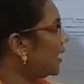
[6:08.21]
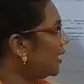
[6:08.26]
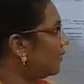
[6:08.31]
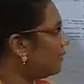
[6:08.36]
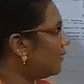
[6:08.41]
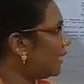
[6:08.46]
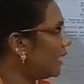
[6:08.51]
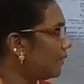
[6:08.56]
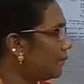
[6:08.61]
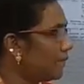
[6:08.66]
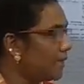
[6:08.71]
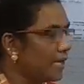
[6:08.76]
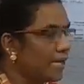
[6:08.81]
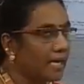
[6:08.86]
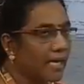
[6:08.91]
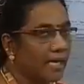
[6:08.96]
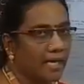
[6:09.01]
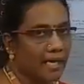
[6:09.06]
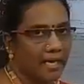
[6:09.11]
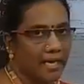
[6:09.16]
developed
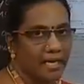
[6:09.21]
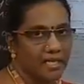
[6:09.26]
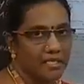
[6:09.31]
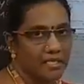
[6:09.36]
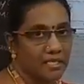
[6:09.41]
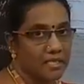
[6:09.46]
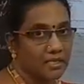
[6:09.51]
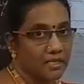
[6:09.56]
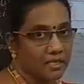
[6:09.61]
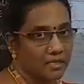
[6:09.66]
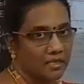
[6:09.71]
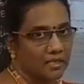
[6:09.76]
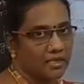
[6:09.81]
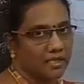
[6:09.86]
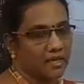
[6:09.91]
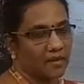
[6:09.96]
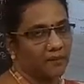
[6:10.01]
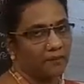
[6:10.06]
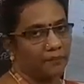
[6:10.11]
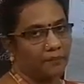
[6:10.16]
irrigation
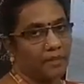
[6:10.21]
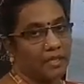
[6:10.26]
system.